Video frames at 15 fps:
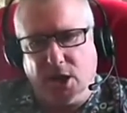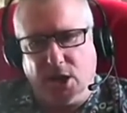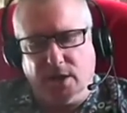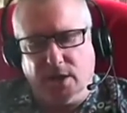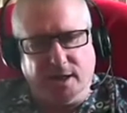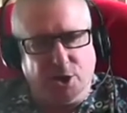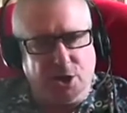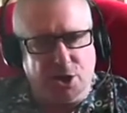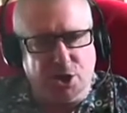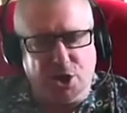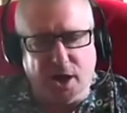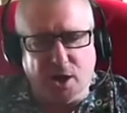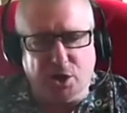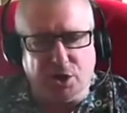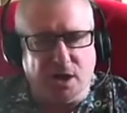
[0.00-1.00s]
then just
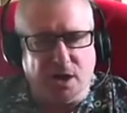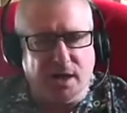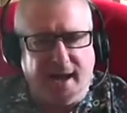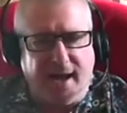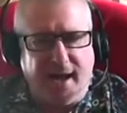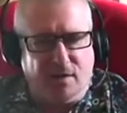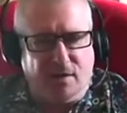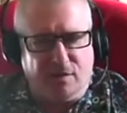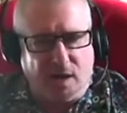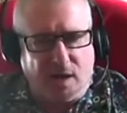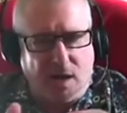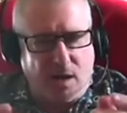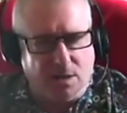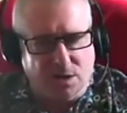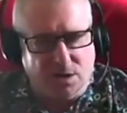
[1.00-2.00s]
change it to nav
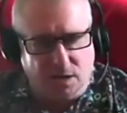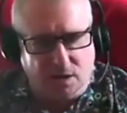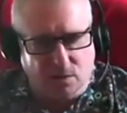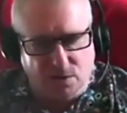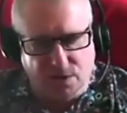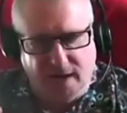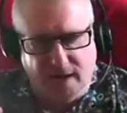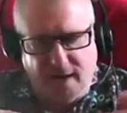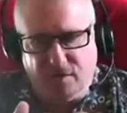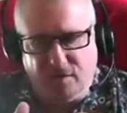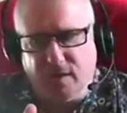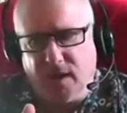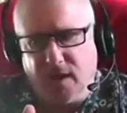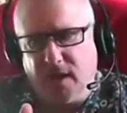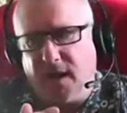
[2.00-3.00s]
class equals nav,
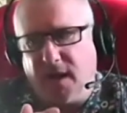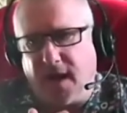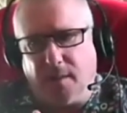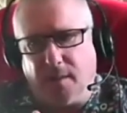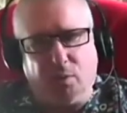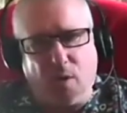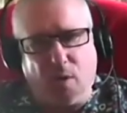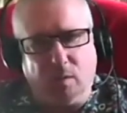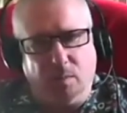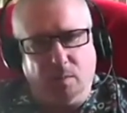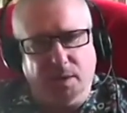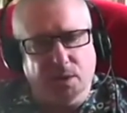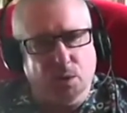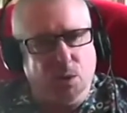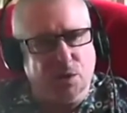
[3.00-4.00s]
and
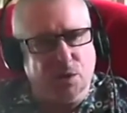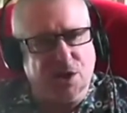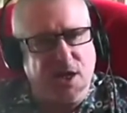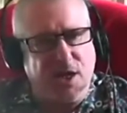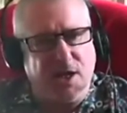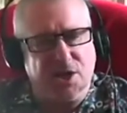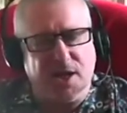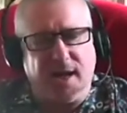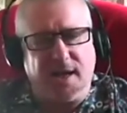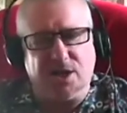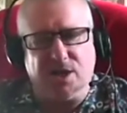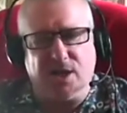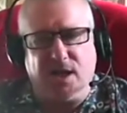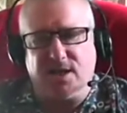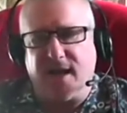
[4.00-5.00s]
probably your
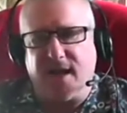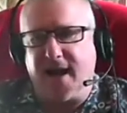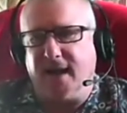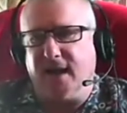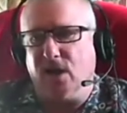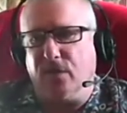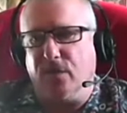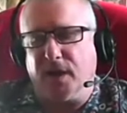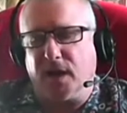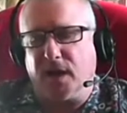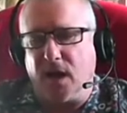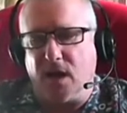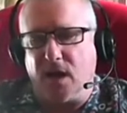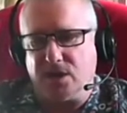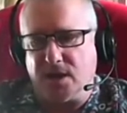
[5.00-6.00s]
CSS is hanging on the
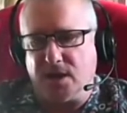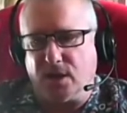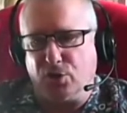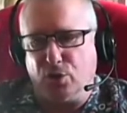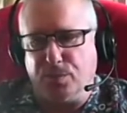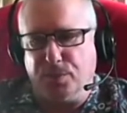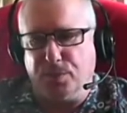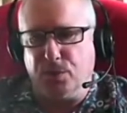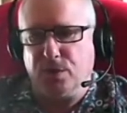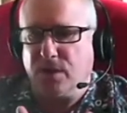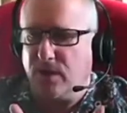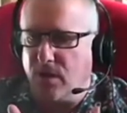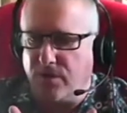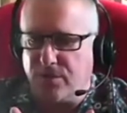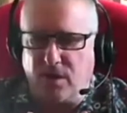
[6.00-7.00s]
class attribute,
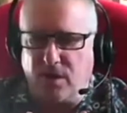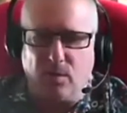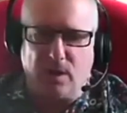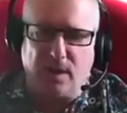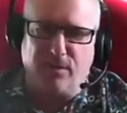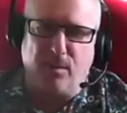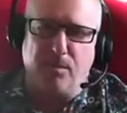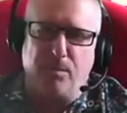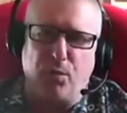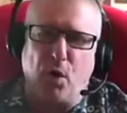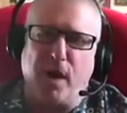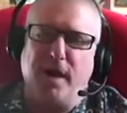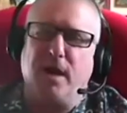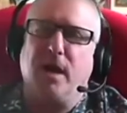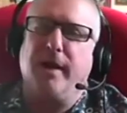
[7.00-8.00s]
and nothing will even
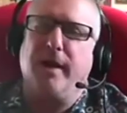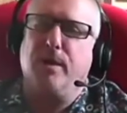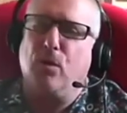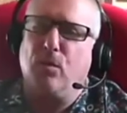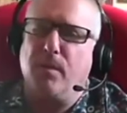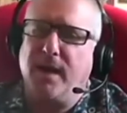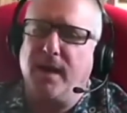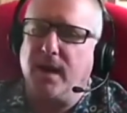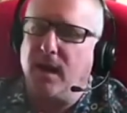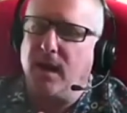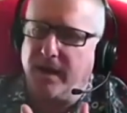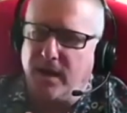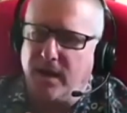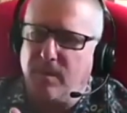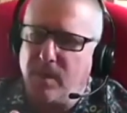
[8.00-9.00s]
break, and it will make it a
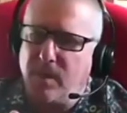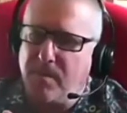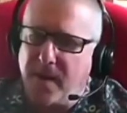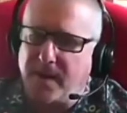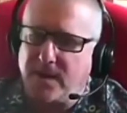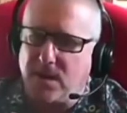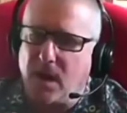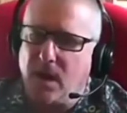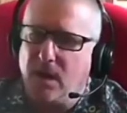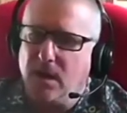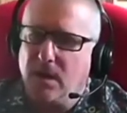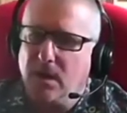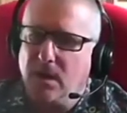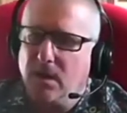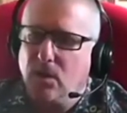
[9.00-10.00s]
little bit better
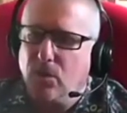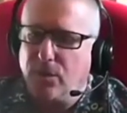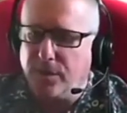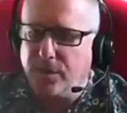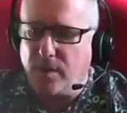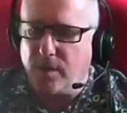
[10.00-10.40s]
for the